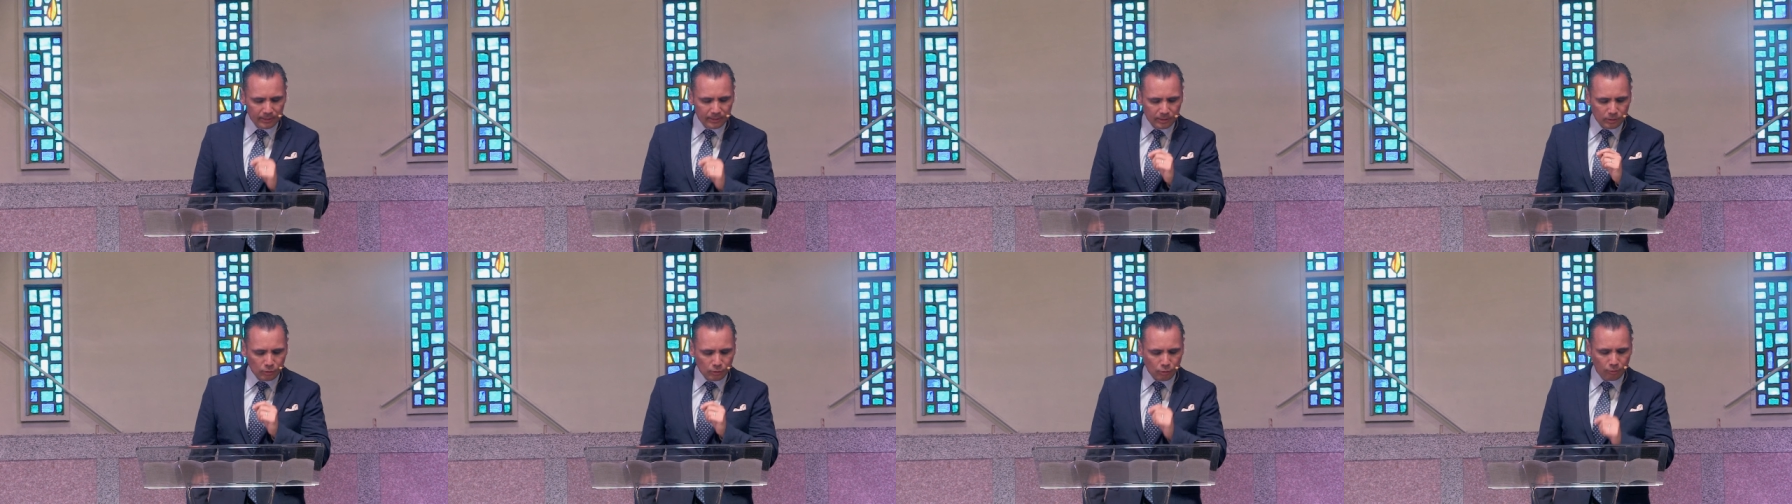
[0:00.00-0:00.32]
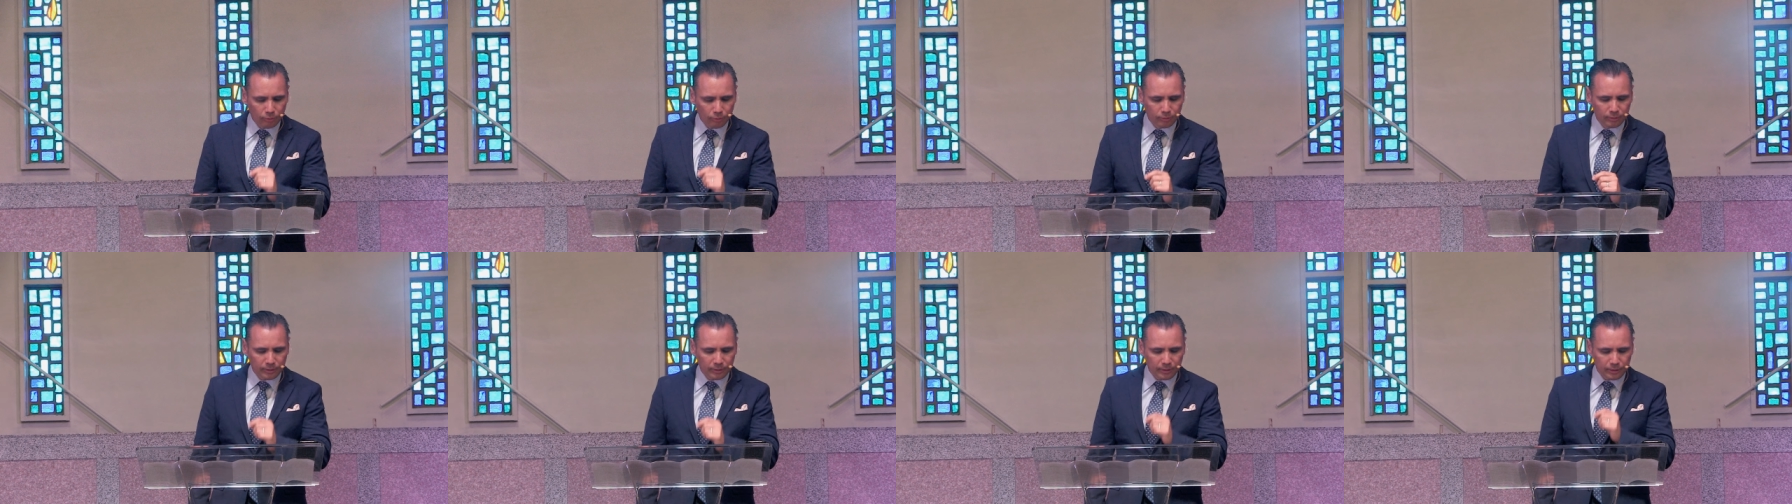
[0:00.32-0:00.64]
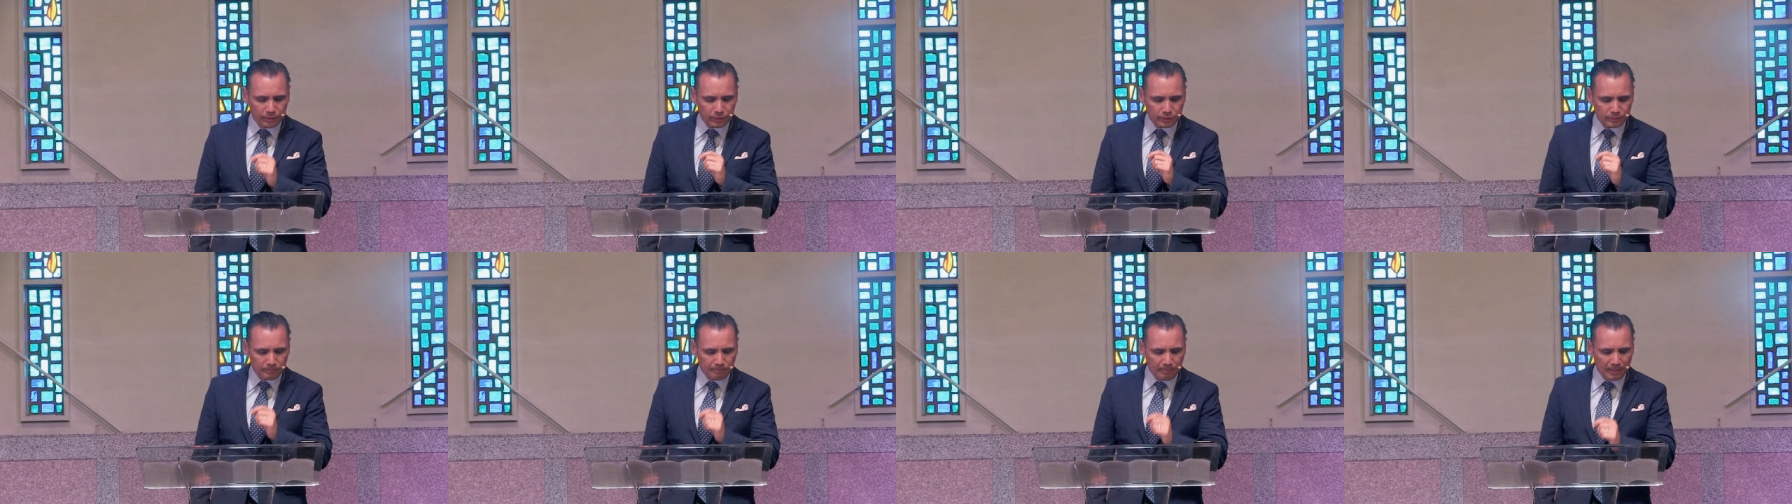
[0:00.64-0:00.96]
eternity
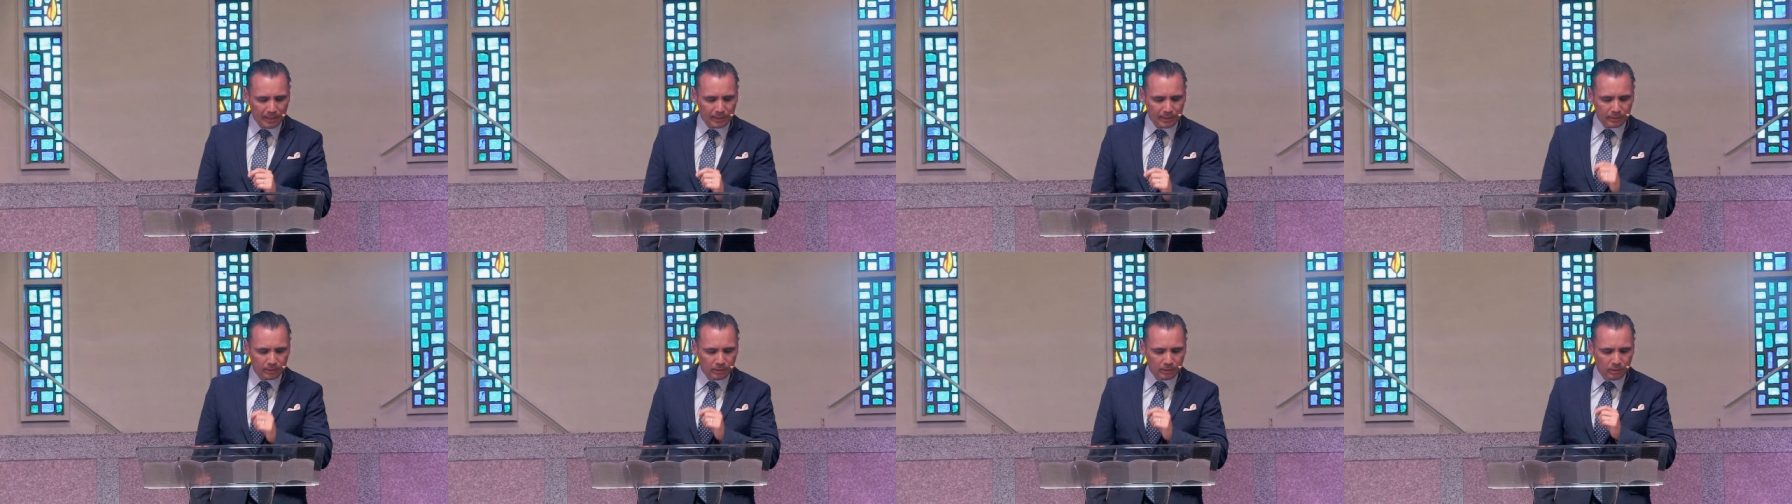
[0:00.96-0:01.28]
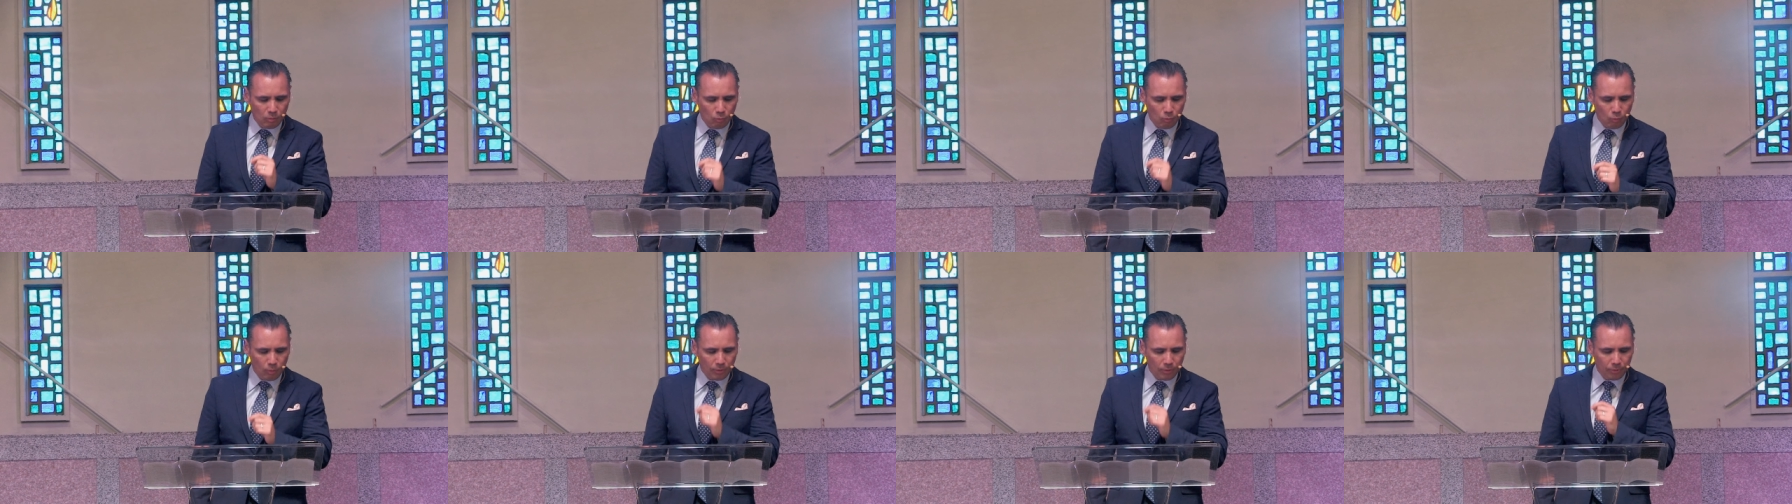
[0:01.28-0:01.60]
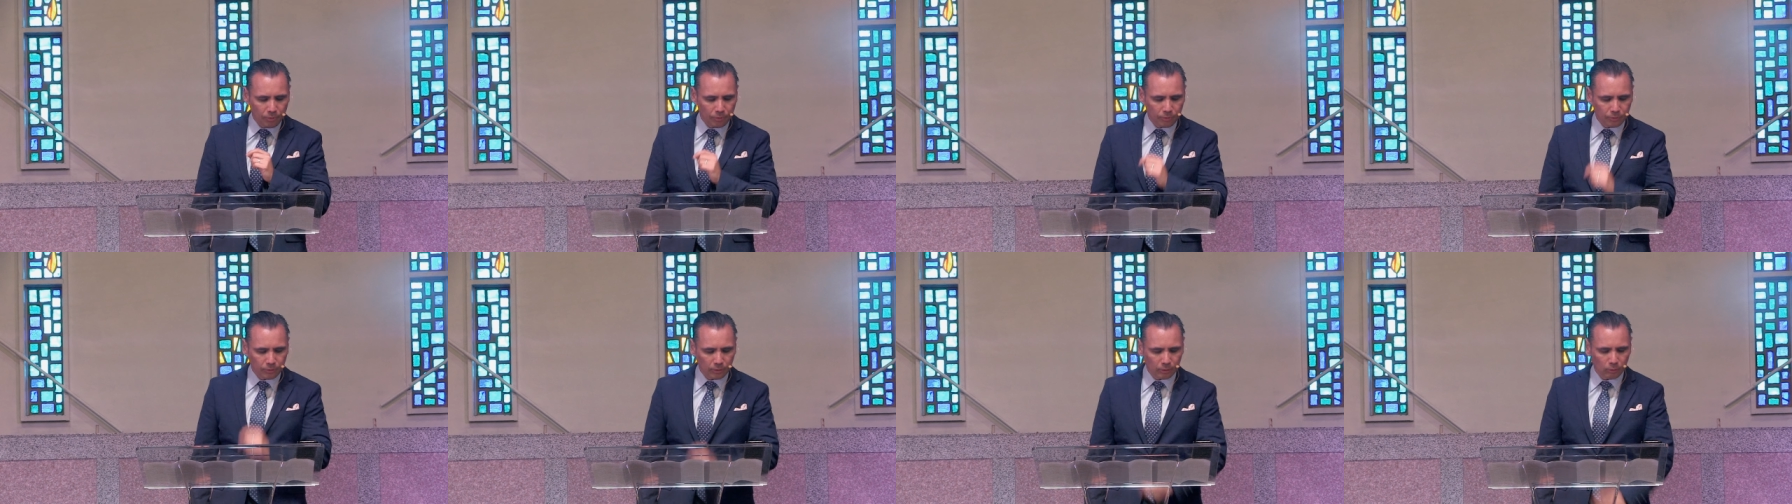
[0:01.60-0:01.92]
spent with
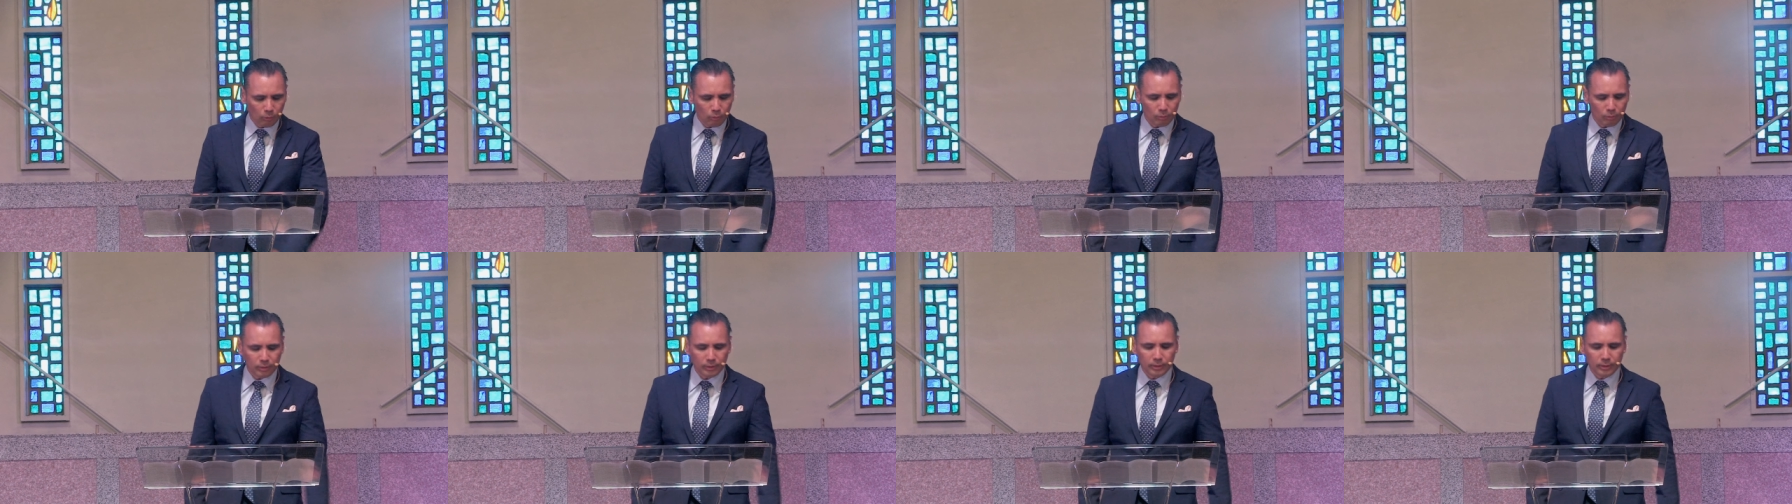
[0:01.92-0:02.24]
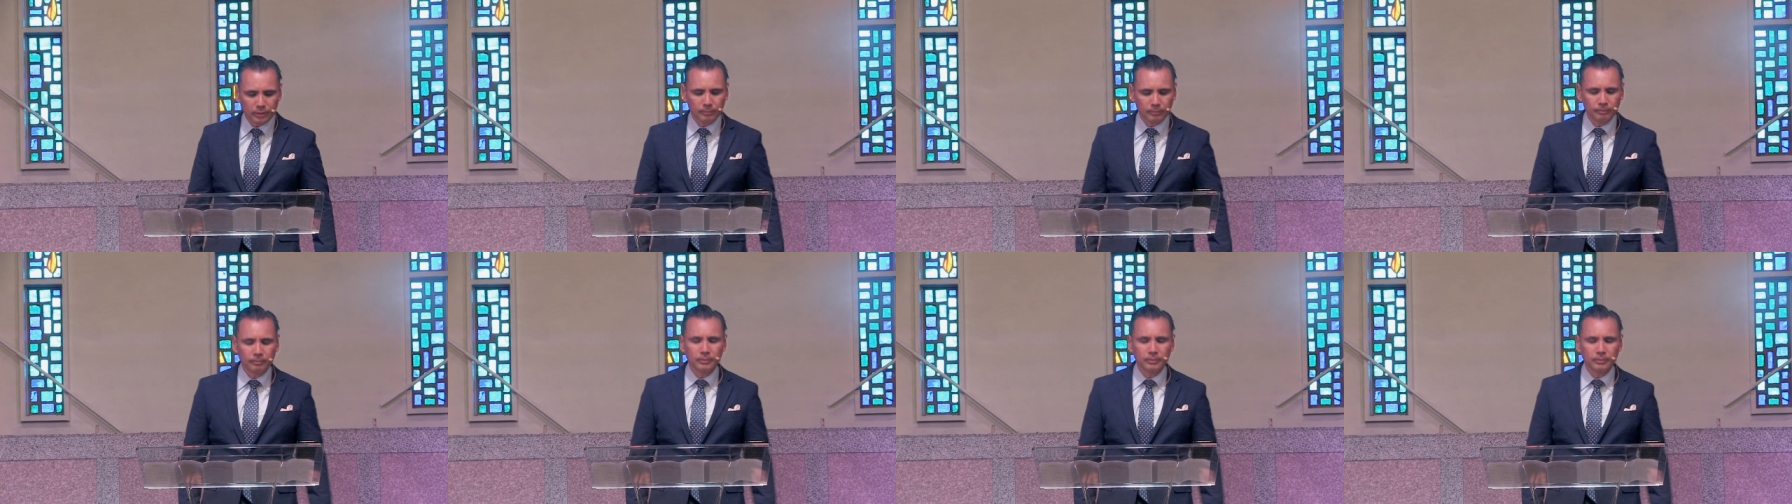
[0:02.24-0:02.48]
the Lord.